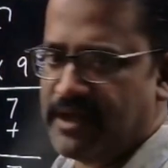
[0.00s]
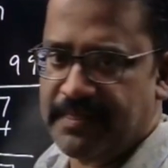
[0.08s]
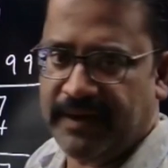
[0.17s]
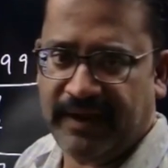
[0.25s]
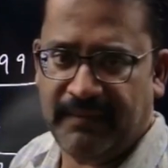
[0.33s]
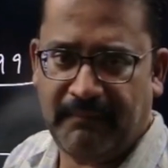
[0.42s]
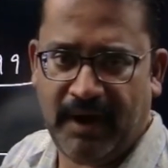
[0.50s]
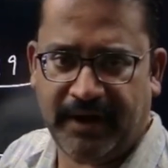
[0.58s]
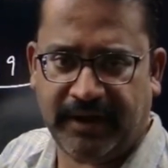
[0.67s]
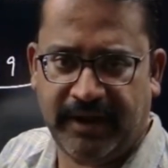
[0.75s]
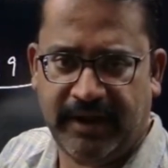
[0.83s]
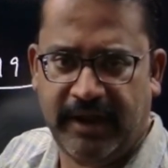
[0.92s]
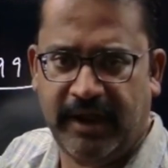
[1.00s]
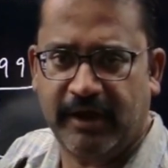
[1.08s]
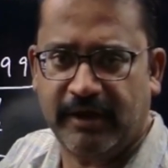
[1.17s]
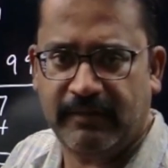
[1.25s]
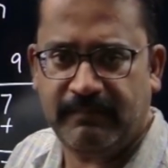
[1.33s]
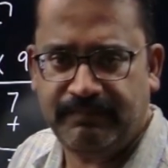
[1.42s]
that I am marking
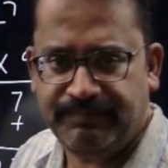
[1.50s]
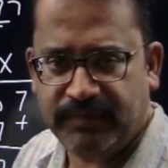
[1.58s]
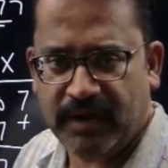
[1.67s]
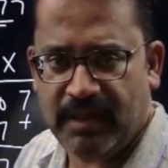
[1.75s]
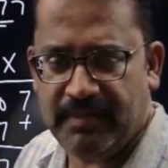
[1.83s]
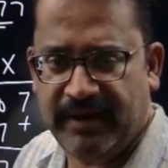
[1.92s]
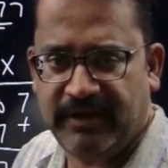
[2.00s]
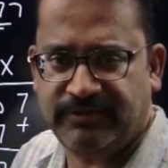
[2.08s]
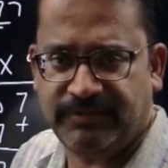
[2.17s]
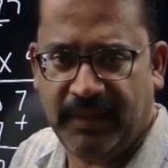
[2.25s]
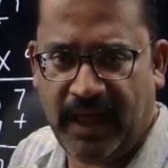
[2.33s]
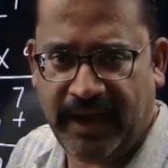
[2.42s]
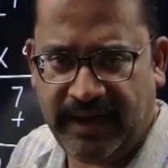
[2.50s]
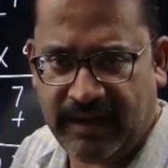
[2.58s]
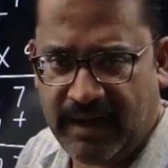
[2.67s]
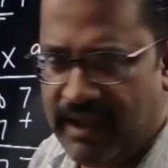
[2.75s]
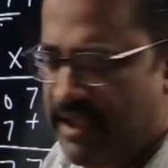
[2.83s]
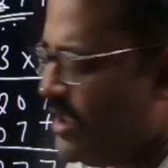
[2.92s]
here, that is 9,
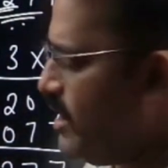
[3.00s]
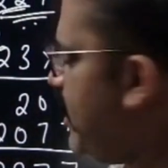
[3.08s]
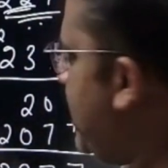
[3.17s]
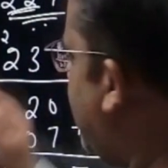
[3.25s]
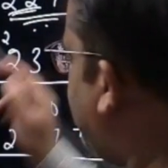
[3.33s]
and